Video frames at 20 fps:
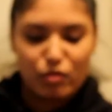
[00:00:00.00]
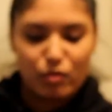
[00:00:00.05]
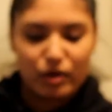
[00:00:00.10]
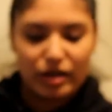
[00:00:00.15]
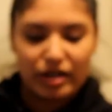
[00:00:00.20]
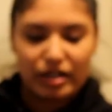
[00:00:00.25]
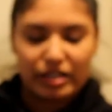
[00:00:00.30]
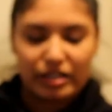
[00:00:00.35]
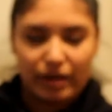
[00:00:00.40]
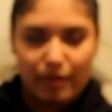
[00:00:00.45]
we
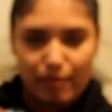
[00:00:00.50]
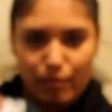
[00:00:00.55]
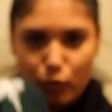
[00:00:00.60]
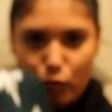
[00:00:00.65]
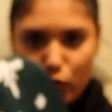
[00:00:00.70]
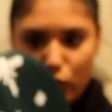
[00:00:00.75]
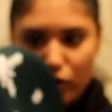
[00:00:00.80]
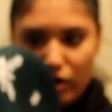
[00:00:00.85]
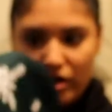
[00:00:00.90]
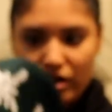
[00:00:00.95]
want to get
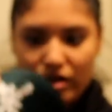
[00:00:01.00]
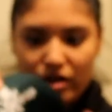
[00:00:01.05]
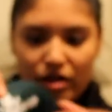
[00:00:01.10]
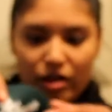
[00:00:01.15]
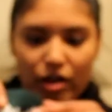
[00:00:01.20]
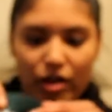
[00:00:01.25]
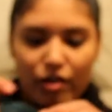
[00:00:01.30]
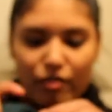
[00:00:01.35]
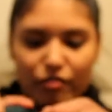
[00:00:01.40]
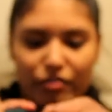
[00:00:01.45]
more.
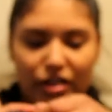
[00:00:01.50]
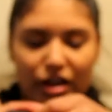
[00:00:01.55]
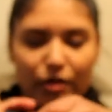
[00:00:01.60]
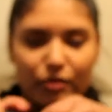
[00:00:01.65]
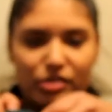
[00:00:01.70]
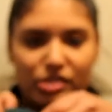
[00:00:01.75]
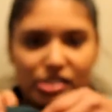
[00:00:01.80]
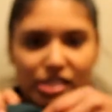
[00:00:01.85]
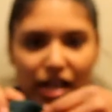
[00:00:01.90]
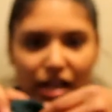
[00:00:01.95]
For
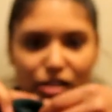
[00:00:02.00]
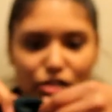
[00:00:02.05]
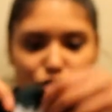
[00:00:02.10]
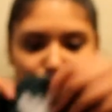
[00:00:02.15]
now, we just got